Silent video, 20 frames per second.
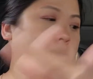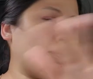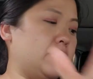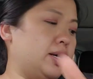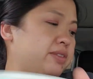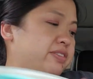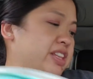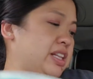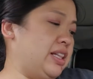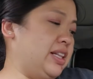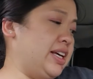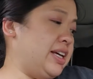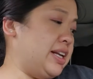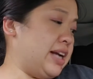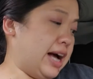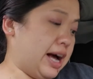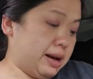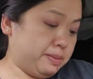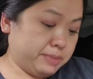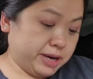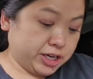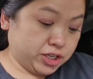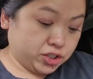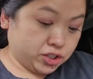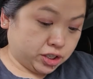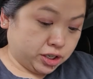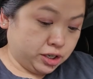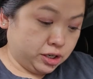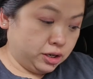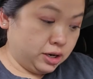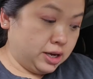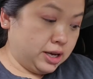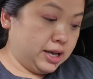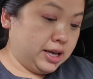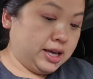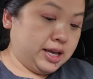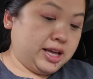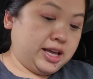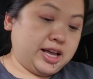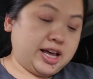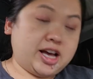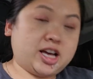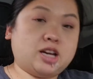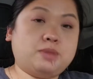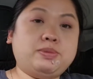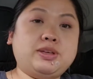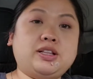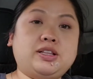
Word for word: of the lid on my shirt. I'm going to be